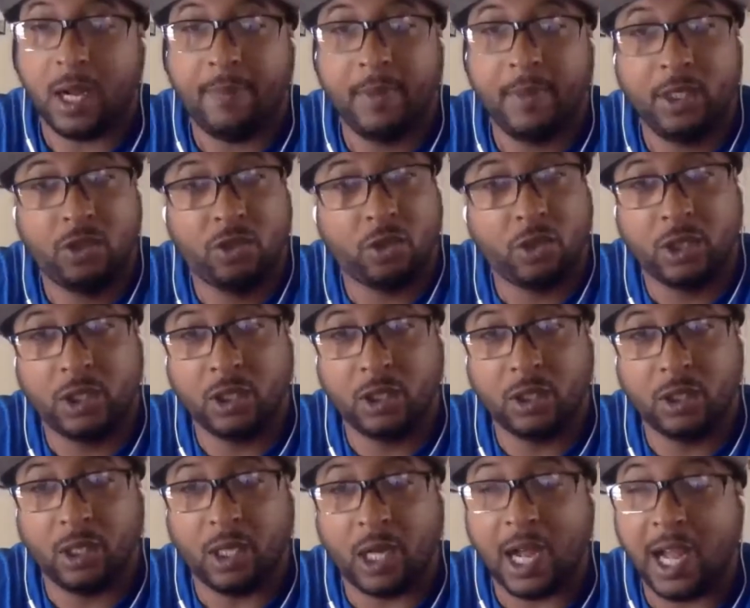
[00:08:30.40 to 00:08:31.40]
I made
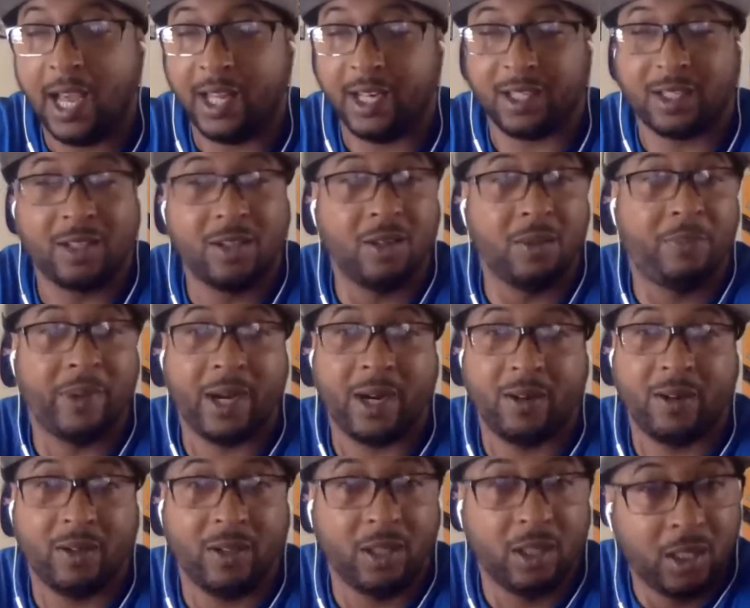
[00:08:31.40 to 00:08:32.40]
choices that I had a good
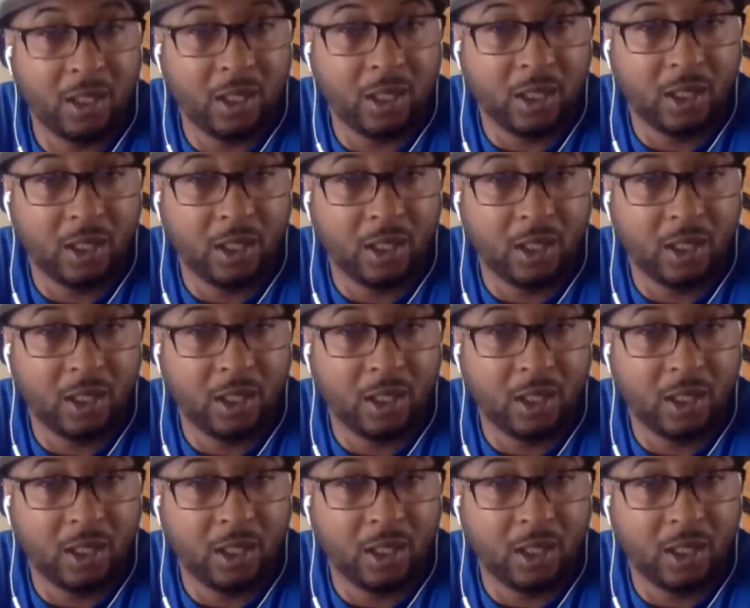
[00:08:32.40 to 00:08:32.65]
parent.